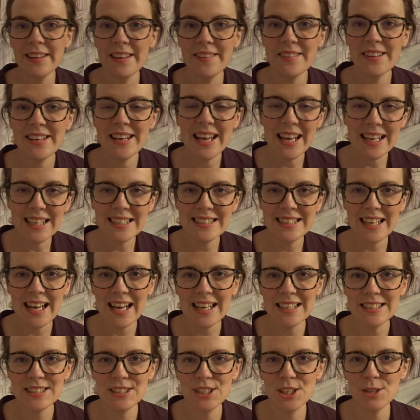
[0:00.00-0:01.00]
Then the next
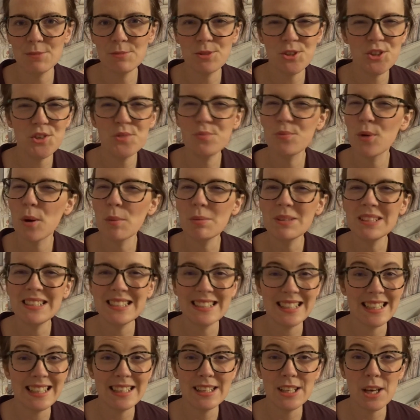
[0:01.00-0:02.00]
items, you've probably
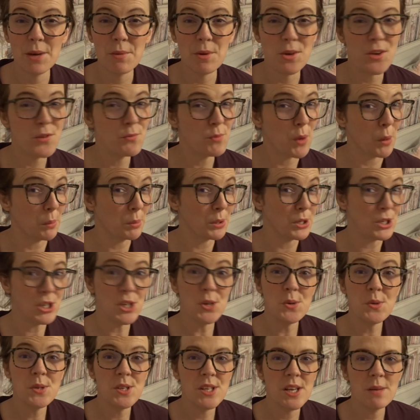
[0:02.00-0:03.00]
seen them, you've probably
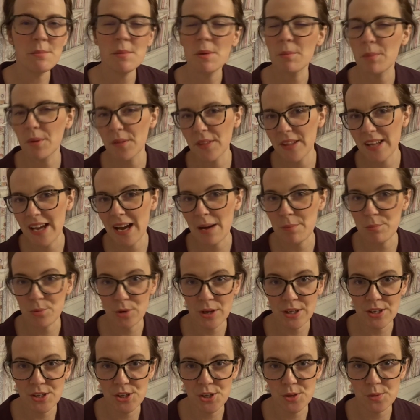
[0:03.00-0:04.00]
used them, but they are
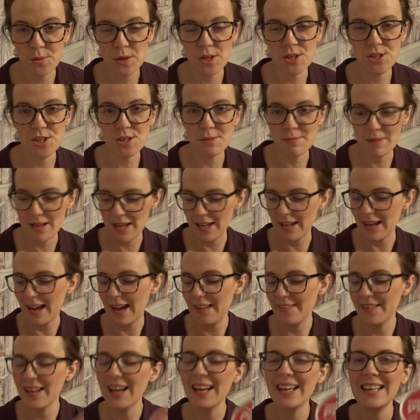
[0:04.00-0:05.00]
brand new to me,
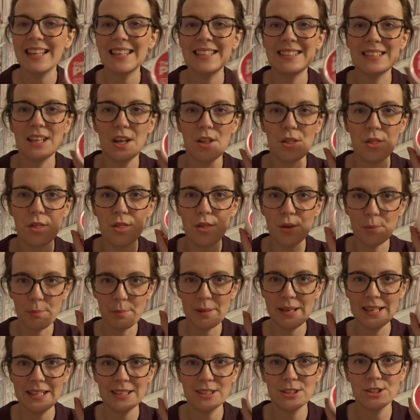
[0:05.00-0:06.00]
and that is the
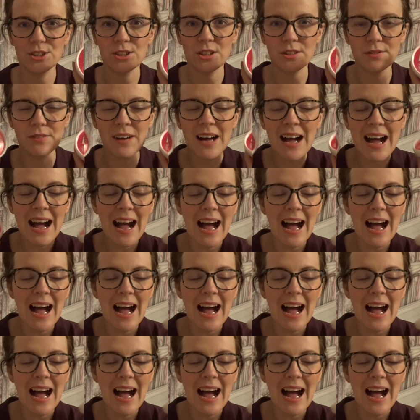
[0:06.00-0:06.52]
pink stuff.